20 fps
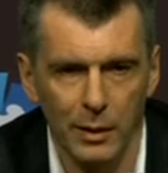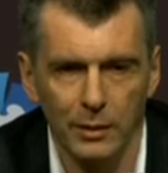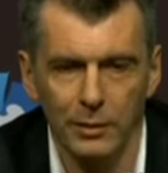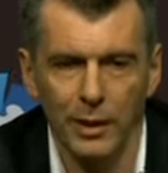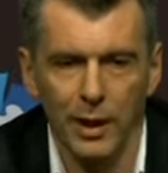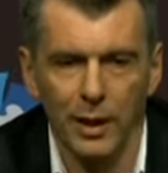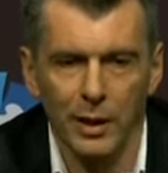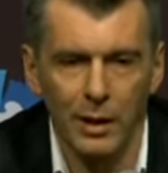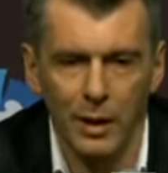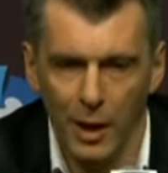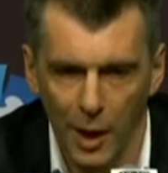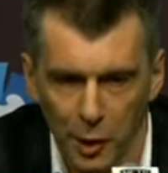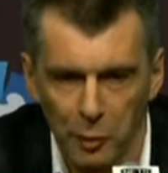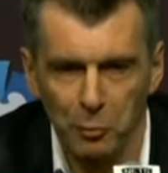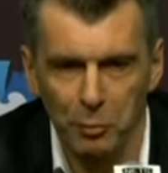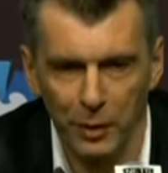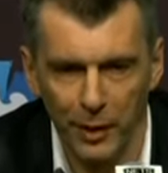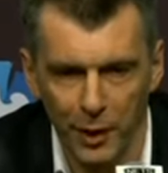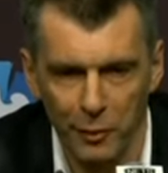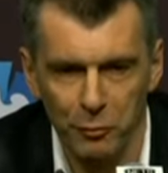they
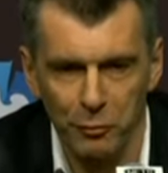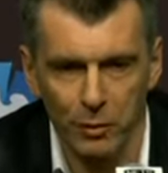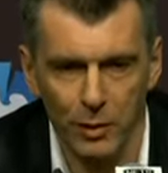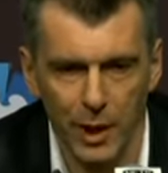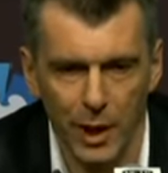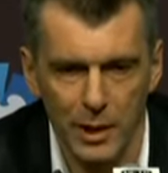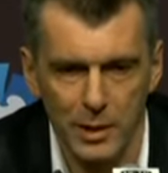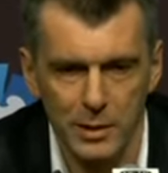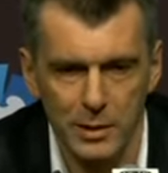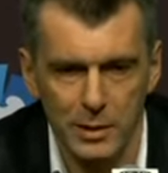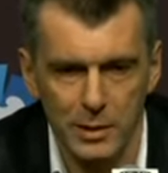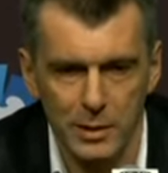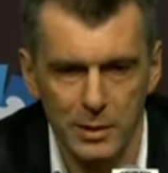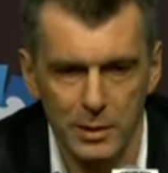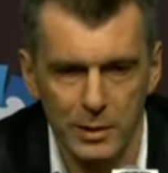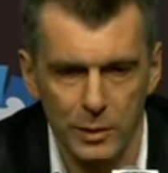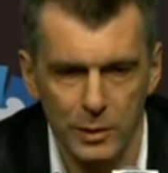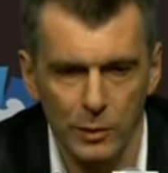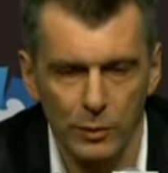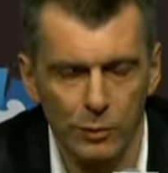can play for us.
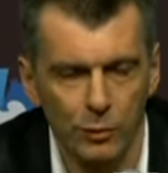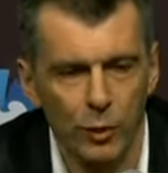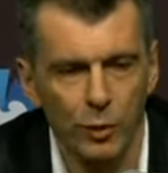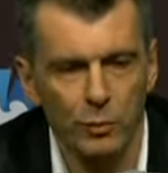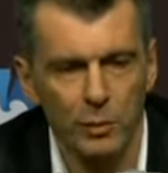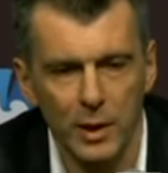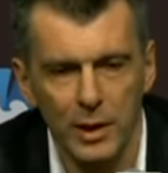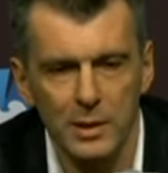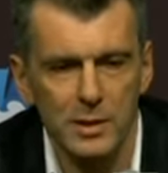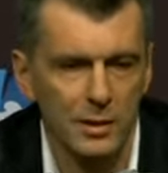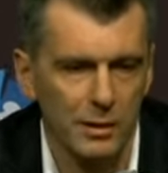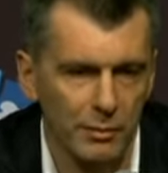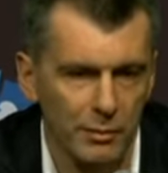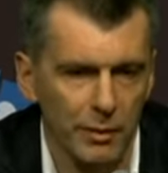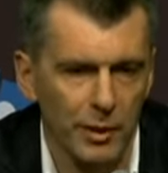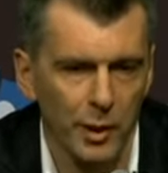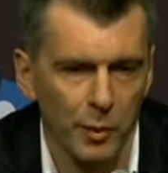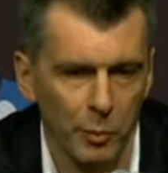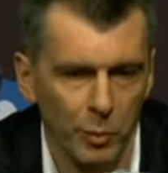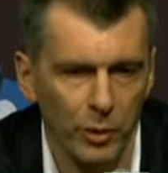So for me it's a
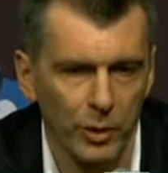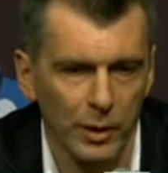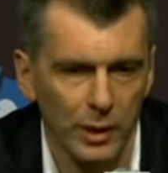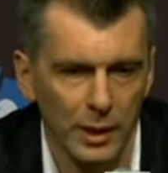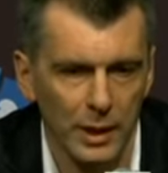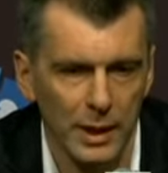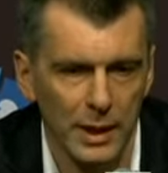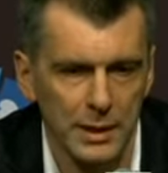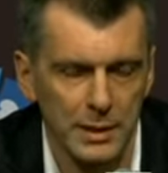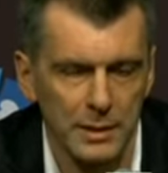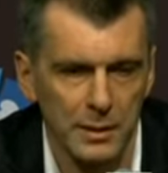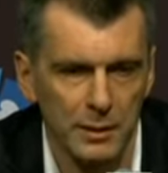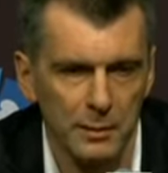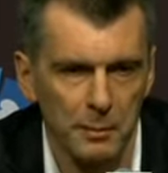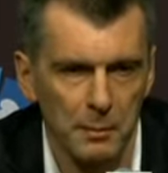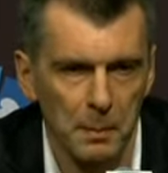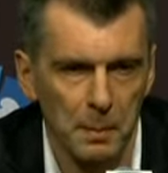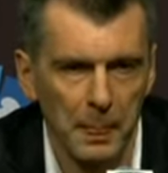very important lesson.